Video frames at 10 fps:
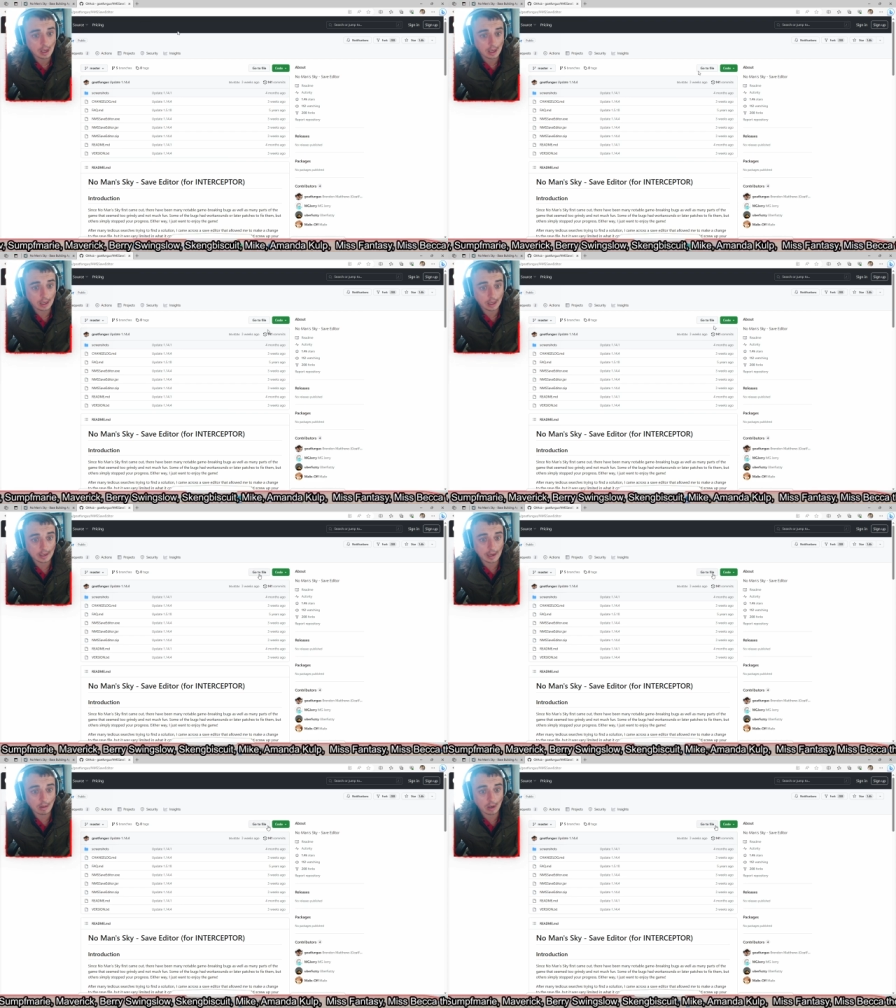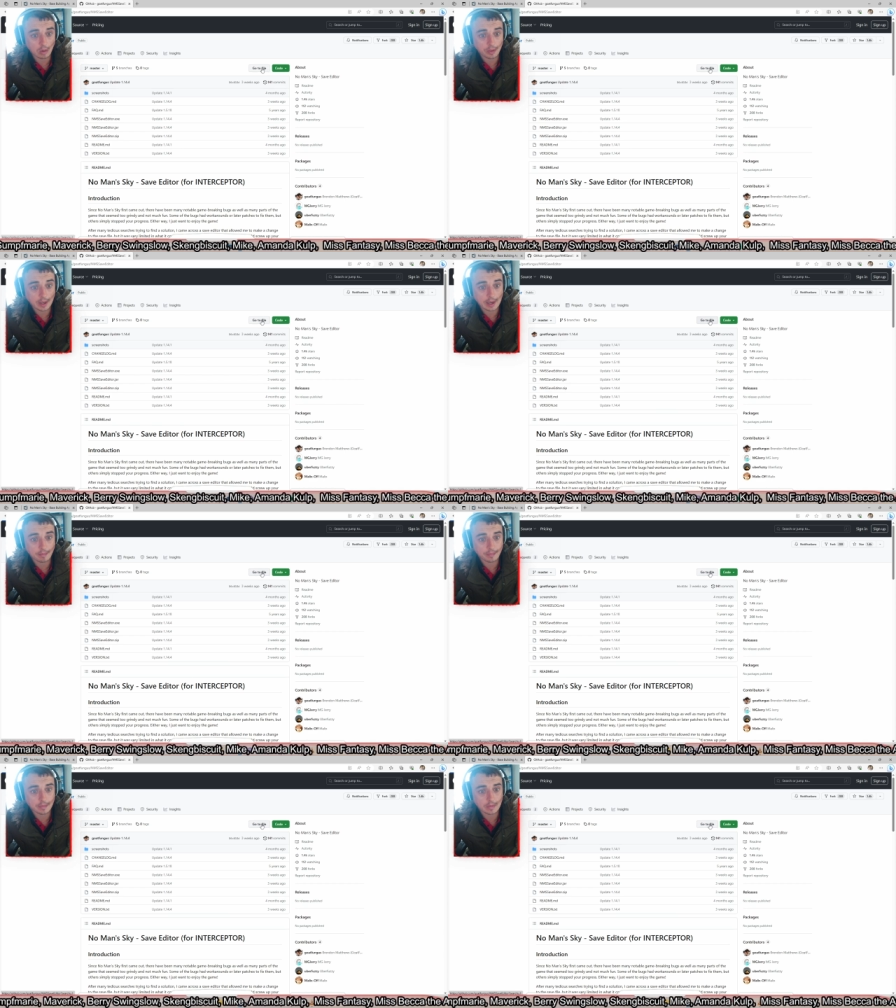Uh, download that
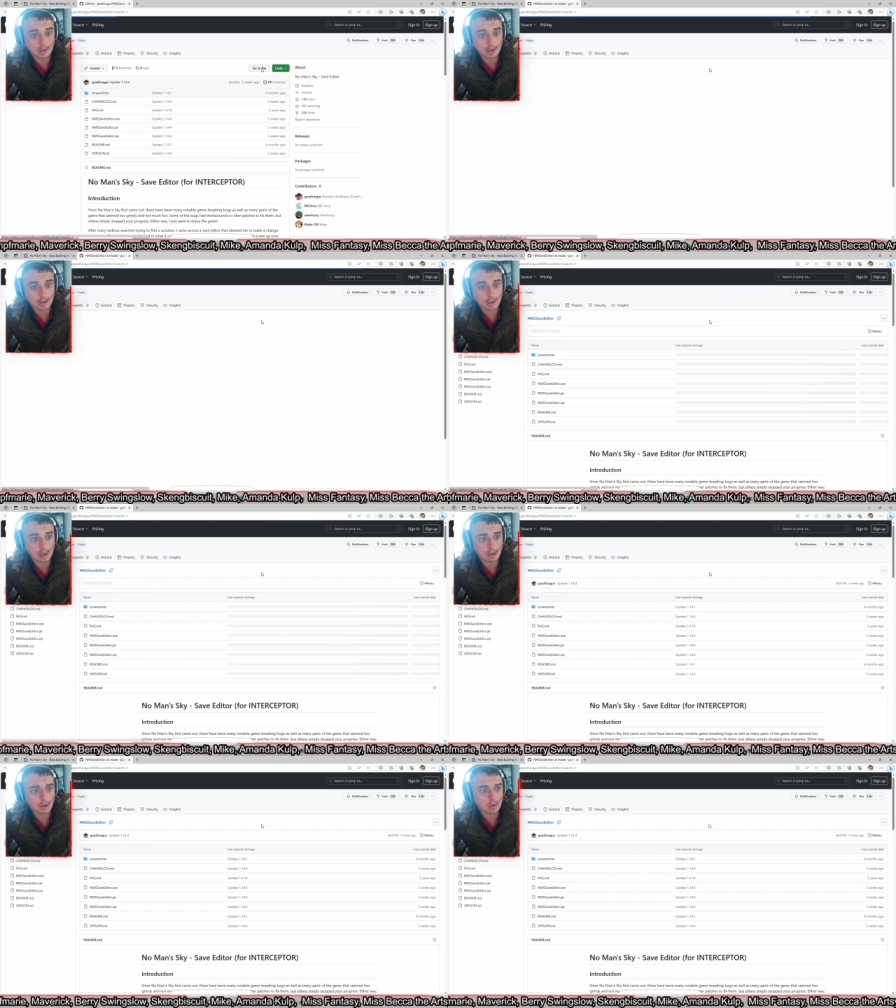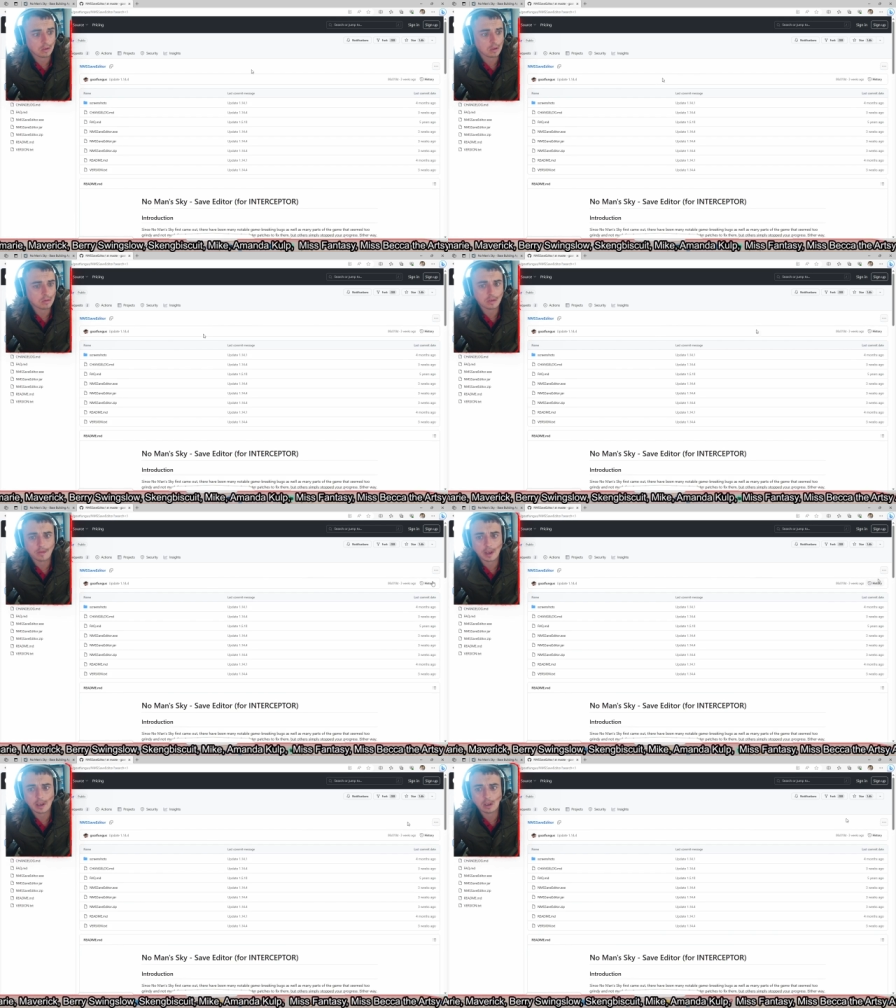I think you go go to
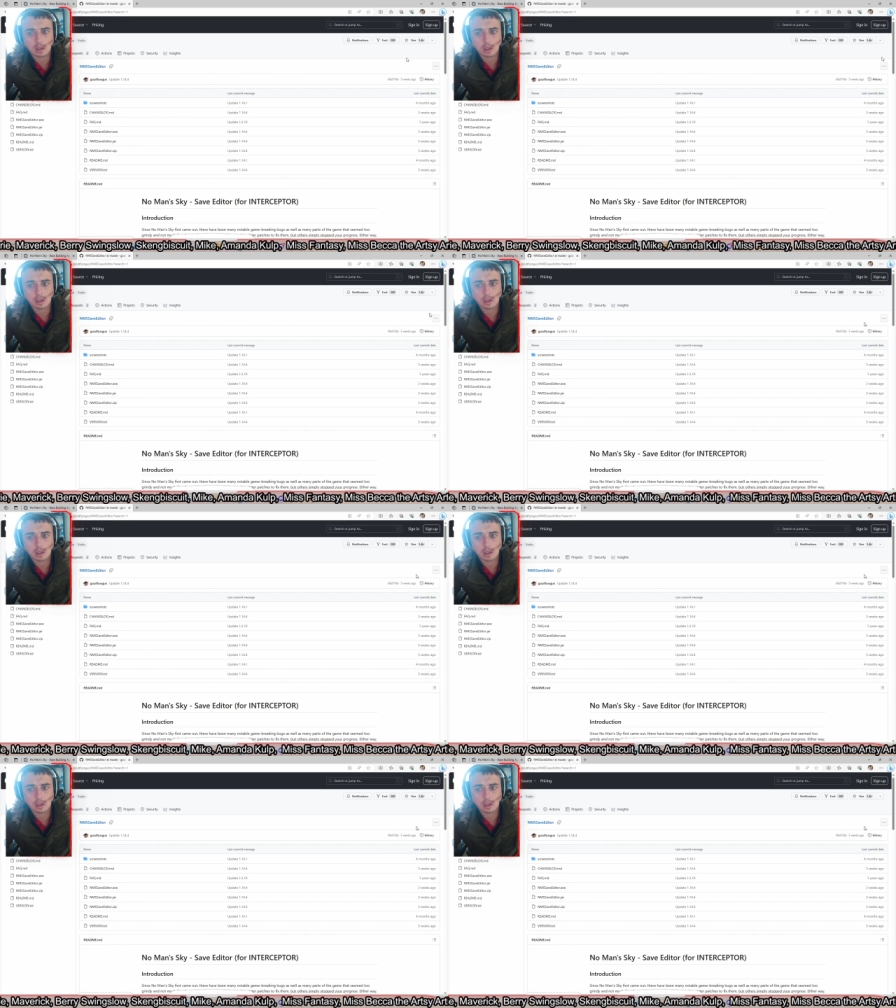file.